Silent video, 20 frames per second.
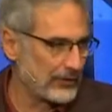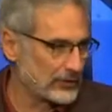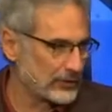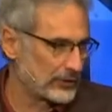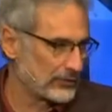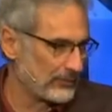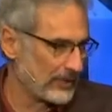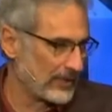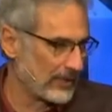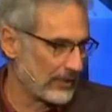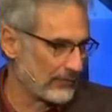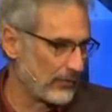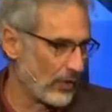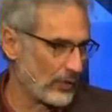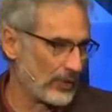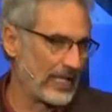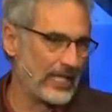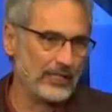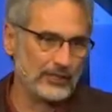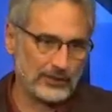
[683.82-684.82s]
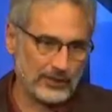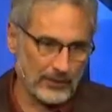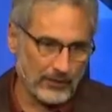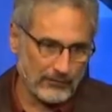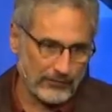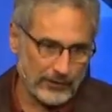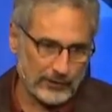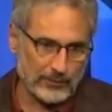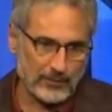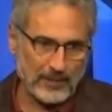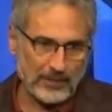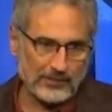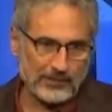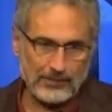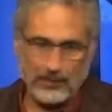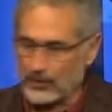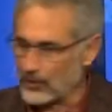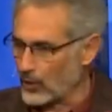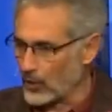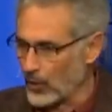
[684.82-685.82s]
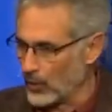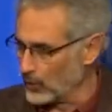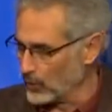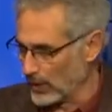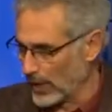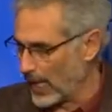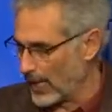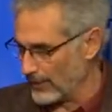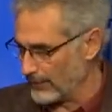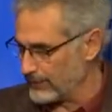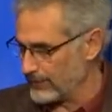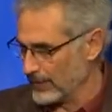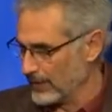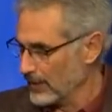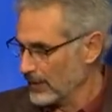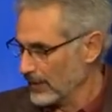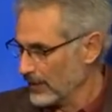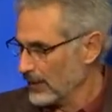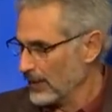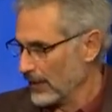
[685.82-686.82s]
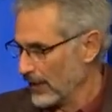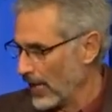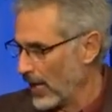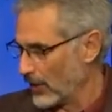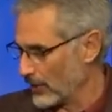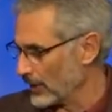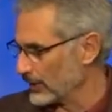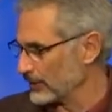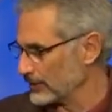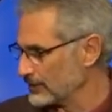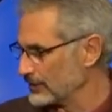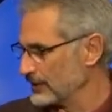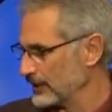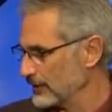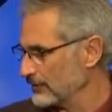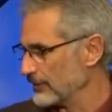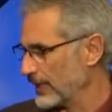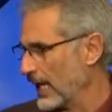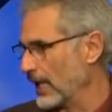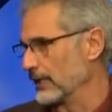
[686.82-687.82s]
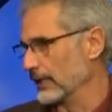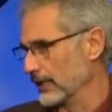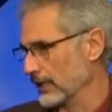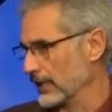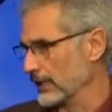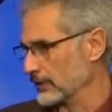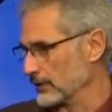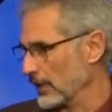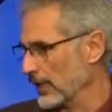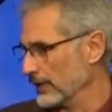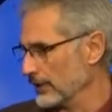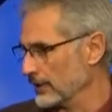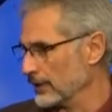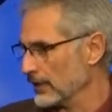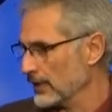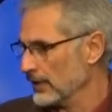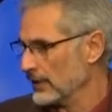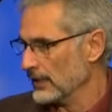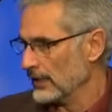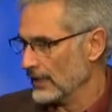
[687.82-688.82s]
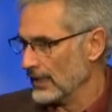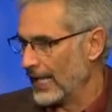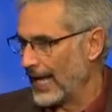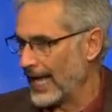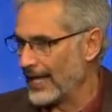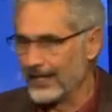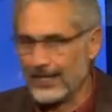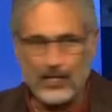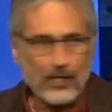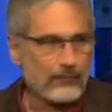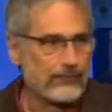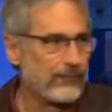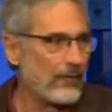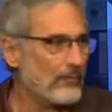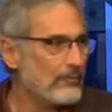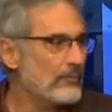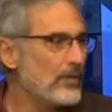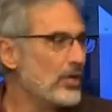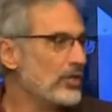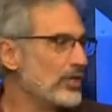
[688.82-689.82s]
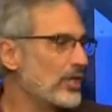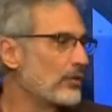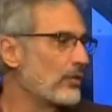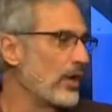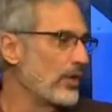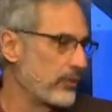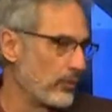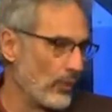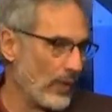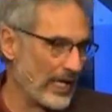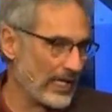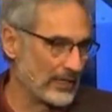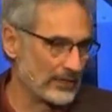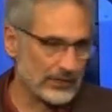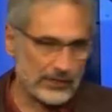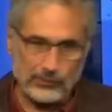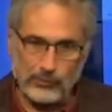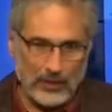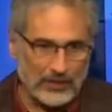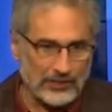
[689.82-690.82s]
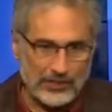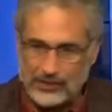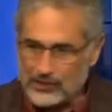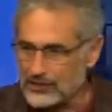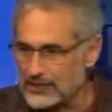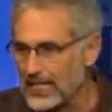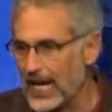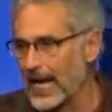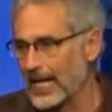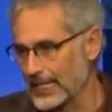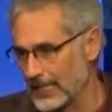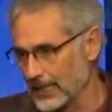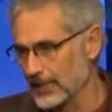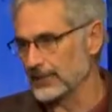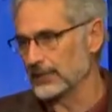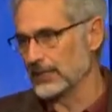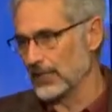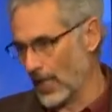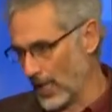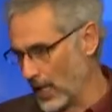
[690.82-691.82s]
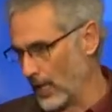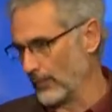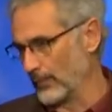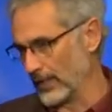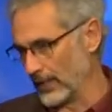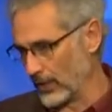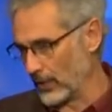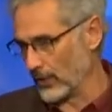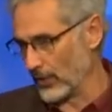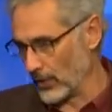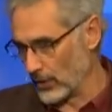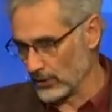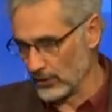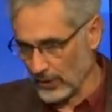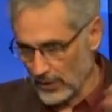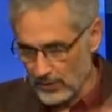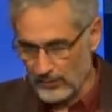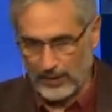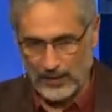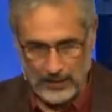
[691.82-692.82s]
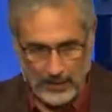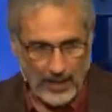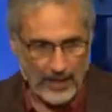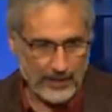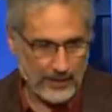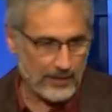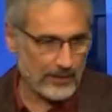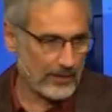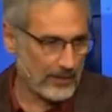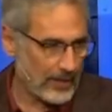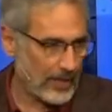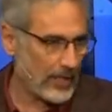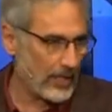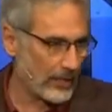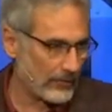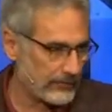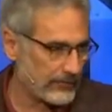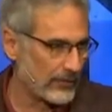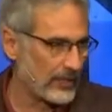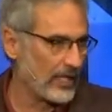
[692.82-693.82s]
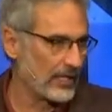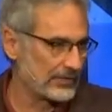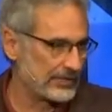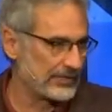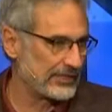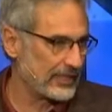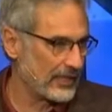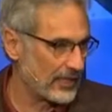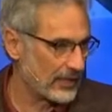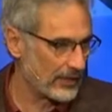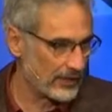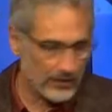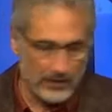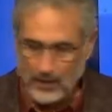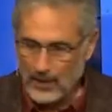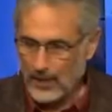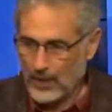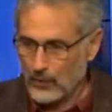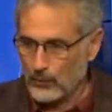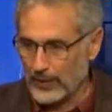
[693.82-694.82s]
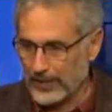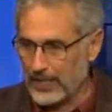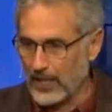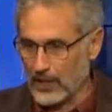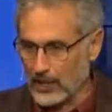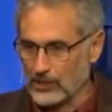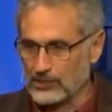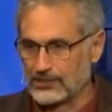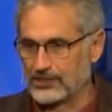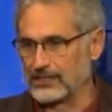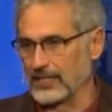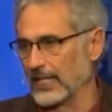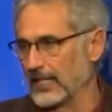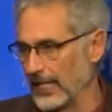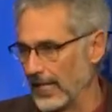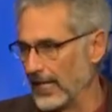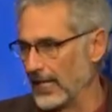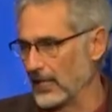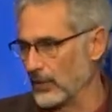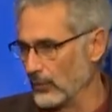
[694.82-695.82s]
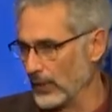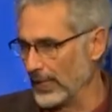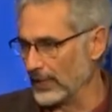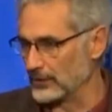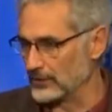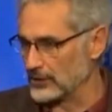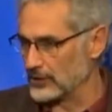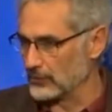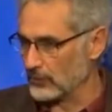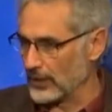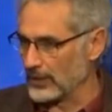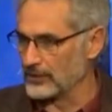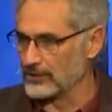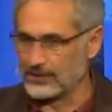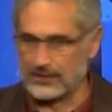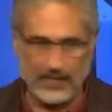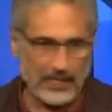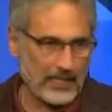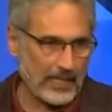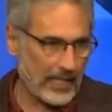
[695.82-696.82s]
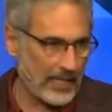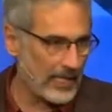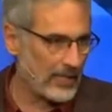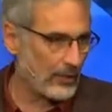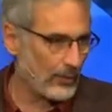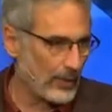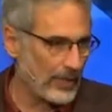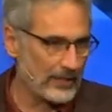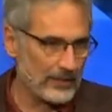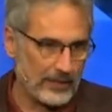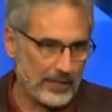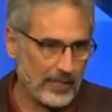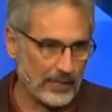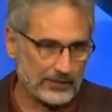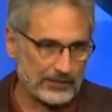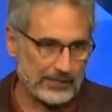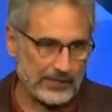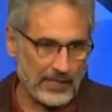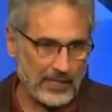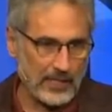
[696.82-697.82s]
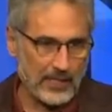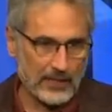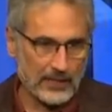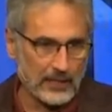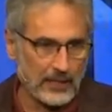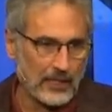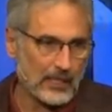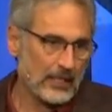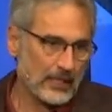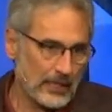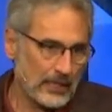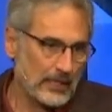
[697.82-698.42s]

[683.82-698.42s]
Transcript: fishermen. They're vocational fishermen. They've spent their whole life out on the Sea of Galilee, right? And they're familiar with winds. Winds are not uncommon there. They're a little bit like they are for us here. We get our Santa Ana winds, and when a Santa Ana wind kicks in,